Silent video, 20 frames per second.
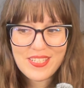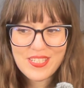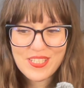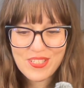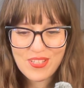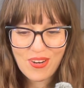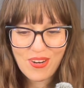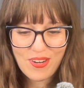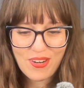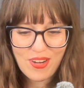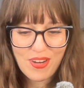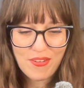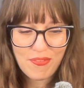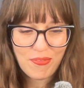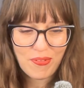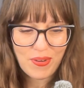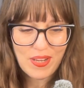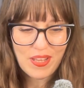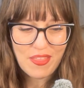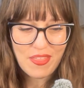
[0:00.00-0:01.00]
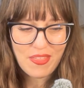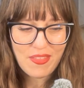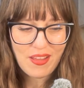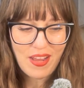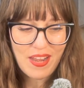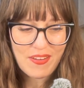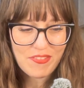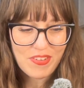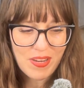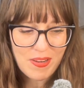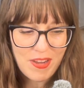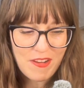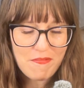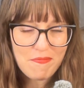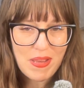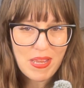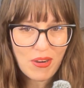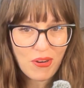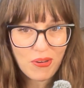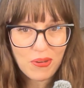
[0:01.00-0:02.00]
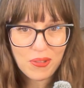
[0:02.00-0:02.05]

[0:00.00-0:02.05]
to start off with, I've made a